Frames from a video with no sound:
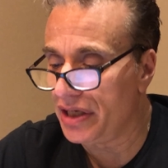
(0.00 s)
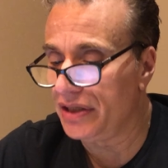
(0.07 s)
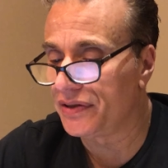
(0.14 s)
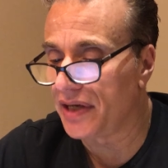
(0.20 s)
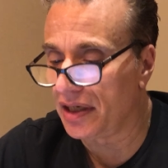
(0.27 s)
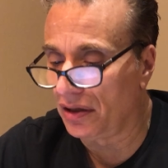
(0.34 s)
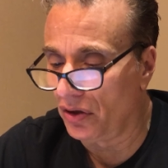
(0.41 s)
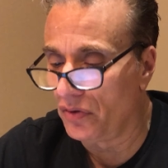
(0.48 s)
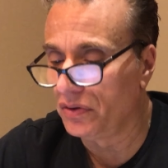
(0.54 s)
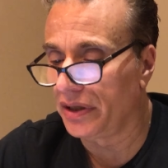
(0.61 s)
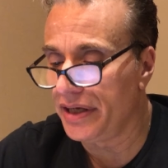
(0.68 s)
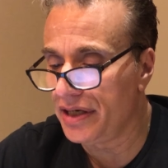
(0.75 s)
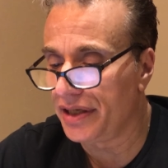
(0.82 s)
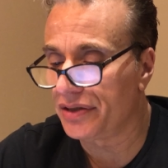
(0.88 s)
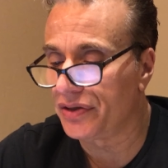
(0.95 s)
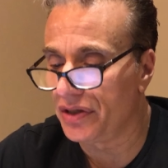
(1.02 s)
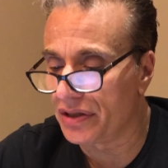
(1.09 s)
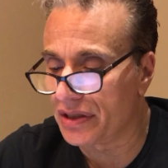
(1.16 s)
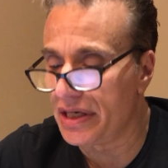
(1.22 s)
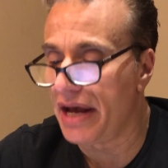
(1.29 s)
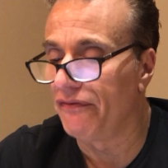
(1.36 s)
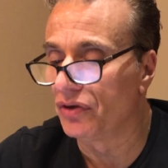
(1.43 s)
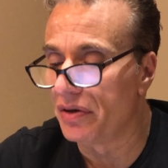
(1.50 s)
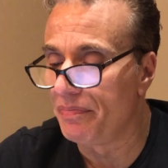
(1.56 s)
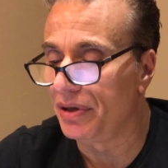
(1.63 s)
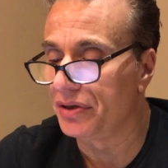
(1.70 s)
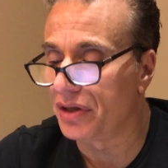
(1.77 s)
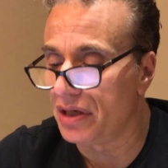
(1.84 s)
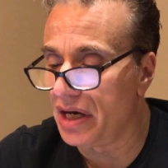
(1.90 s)
He said, loneliness is never
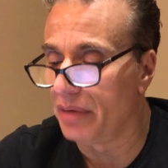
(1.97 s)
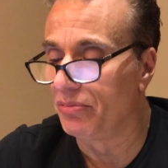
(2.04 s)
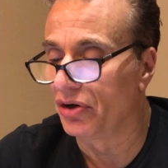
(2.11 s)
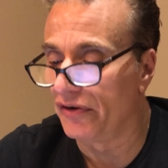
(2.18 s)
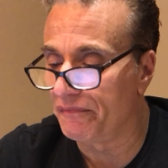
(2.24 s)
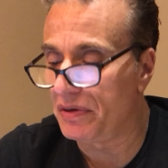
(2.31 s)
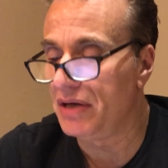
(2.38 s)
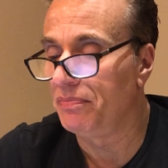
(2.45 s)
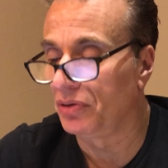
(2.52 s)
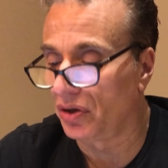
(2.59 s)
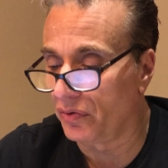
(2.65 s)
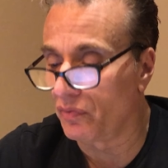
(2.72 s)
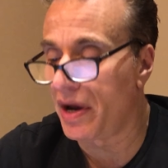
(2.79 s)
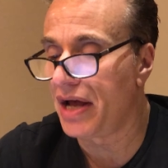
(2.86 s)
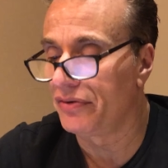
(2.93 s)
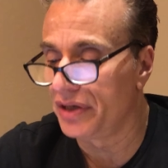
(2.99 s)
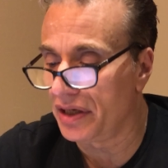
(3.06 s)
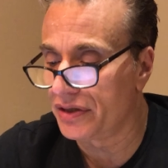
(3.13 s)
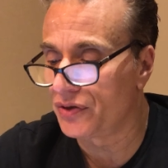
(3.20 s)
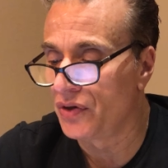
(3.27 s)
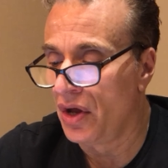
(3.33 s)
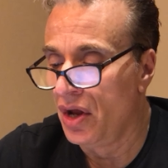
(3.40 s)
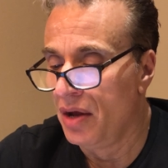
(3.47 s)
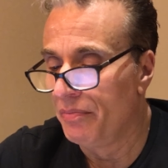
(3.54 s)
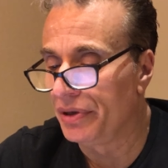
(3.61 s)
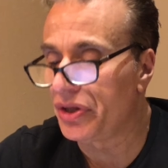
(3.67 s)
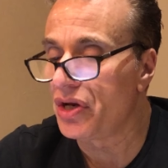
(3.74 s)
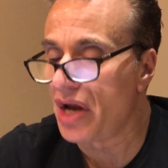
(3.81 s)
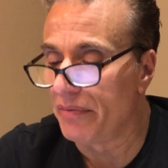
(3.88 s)
about the number of people around us,
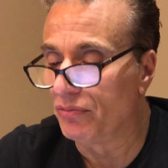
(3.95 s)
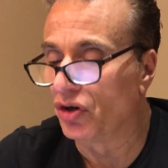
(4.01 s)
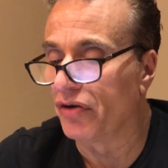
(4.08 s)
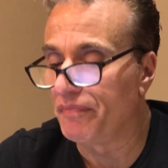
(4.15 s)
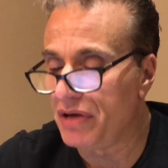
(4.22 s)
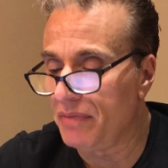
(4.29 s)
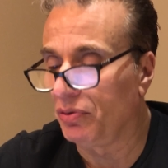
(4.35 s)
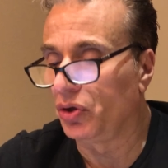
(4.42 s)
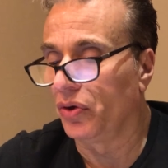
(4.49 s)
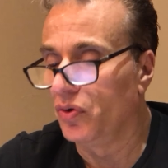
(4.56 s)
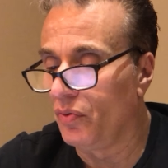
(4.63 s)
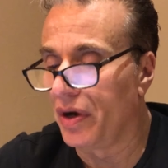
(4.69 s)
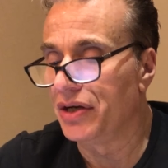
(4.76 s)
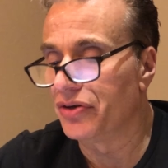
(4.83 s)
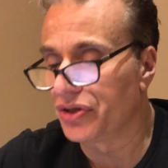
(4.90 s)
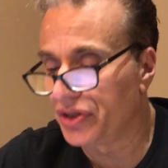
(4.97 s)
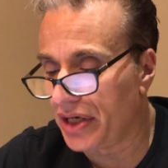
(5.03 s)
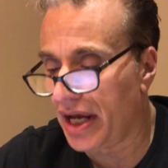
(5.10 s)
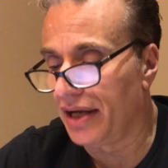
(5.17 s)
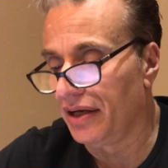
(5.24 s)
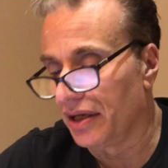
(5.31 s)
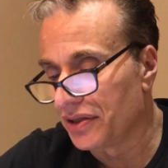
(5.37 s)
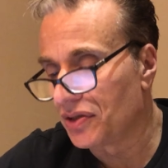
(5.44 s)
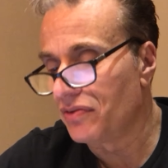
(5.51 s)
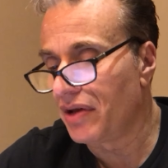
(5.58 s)
but the number of people who understand us.